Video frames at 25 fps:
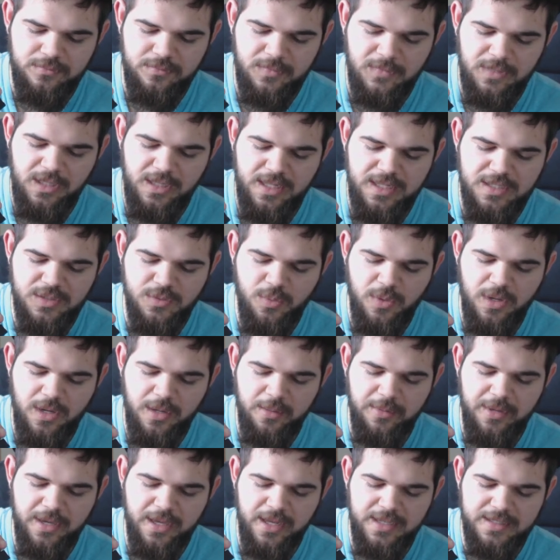that's why
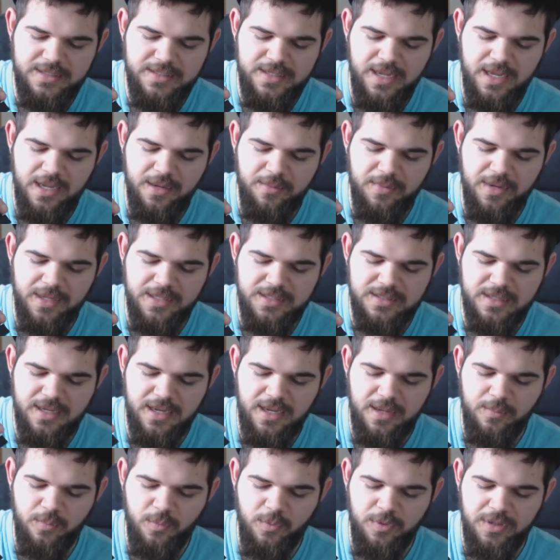I'm kind of taking my
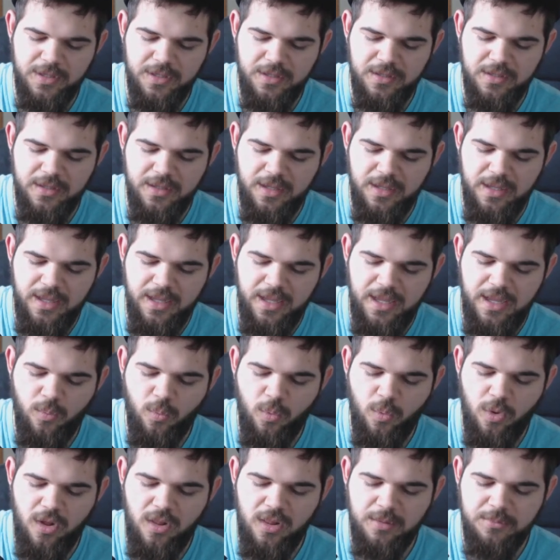time with it. And
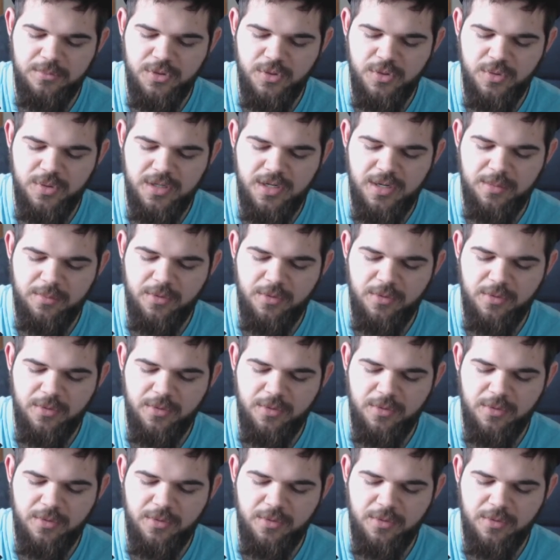while I'm doing it, I'm